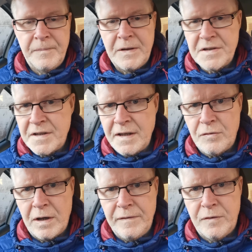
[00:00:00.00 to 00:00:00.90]
stay
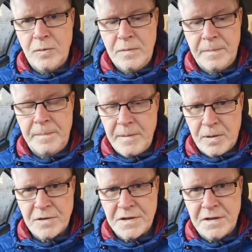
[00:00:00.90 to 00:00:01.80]
grateful, and be
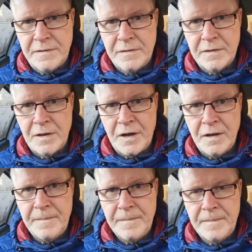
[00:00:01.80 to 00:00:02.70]
positive.
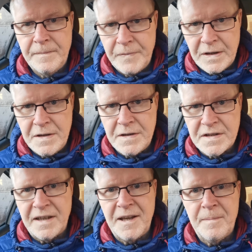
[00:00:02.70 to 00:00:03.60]
Okay?
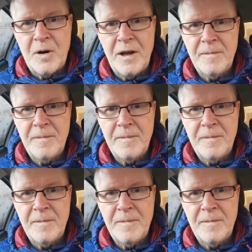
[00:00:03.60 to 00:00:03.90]
Take care. Bye.